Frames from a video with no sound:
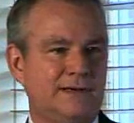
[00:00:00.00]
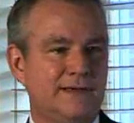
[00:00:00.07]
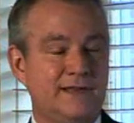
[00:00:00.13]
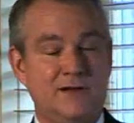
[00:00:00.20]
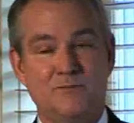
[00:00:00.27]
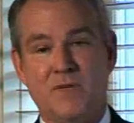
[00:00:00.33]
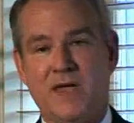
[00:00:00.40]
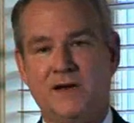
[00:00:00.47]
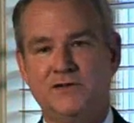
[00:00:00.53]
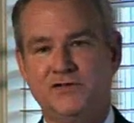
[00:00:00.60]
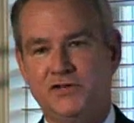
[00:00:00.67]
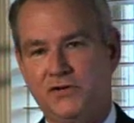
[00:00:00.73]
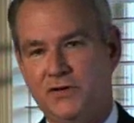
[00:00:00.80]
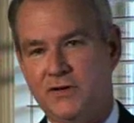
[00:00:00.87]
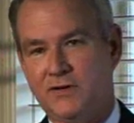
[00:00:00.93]
in a
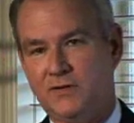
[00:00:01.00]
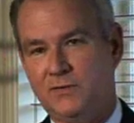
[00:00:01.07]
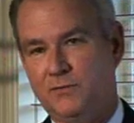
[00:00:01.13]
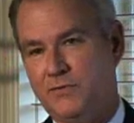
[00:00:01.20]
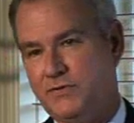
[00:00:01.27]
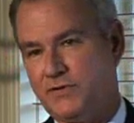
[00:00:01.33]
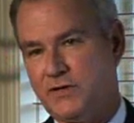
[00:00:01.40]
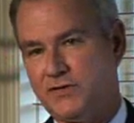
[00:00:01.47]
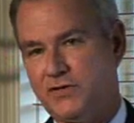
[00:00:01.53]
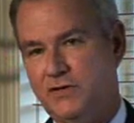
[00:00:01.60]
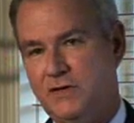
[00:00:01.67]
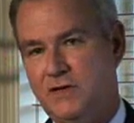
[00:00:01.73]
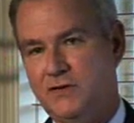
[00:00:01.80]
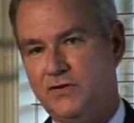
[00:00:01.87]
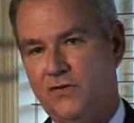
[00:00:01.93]
managerial
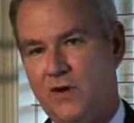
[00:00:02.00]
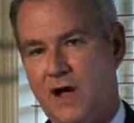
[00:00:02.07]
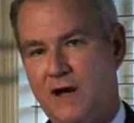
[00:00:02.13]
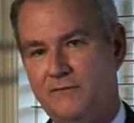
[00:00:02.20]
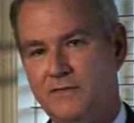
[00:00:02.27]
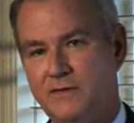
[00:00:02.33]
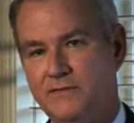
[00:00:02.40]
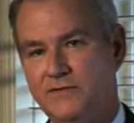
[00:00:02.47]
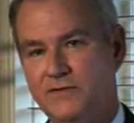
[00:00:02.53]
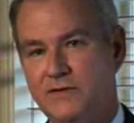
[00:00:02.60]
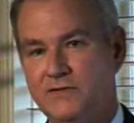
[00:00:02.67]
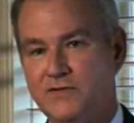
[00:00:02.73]
position in your office?